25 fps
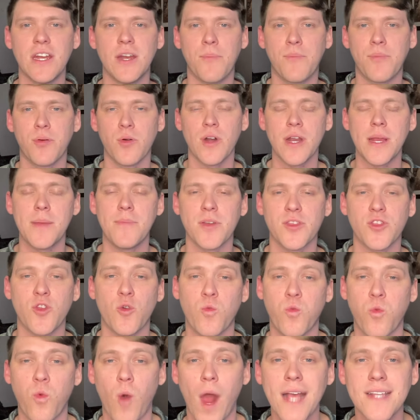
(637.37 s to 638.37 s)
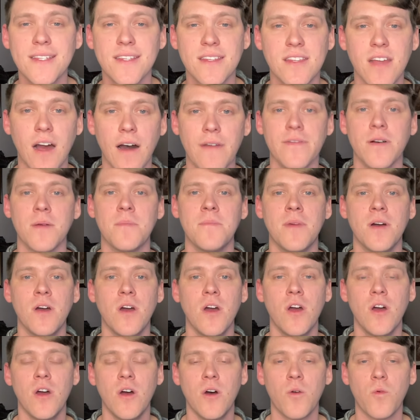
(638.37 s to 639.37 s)
Dupree, but the rest of them
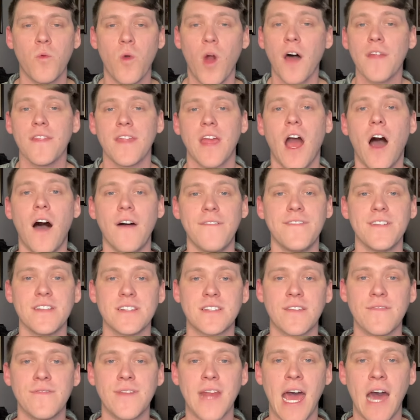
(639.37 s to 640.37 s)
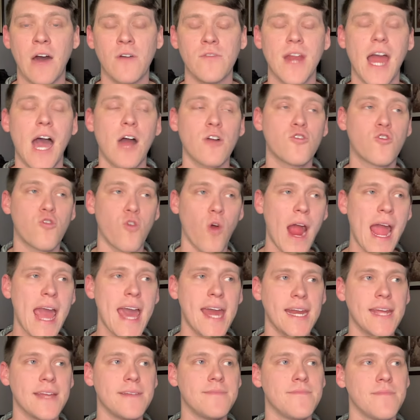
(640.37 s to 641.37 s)
were on the offensive now. Now,
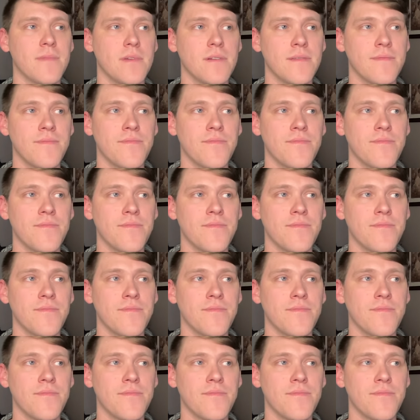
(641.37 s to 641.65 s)
granted,